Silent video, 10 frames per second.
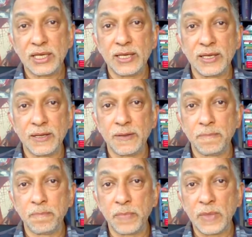
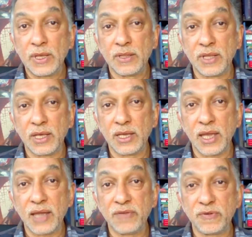They
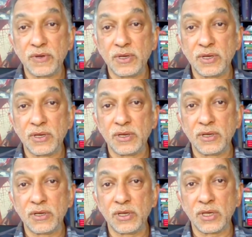have
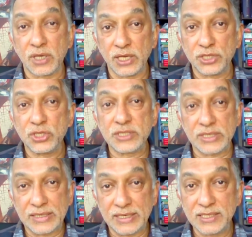relations,
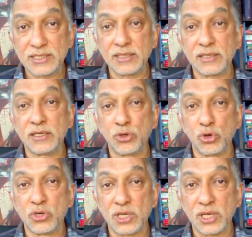increasingly
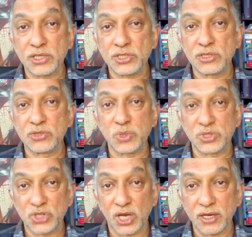good relations
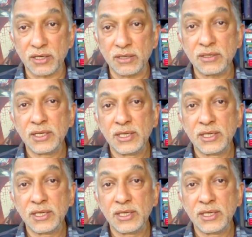with China.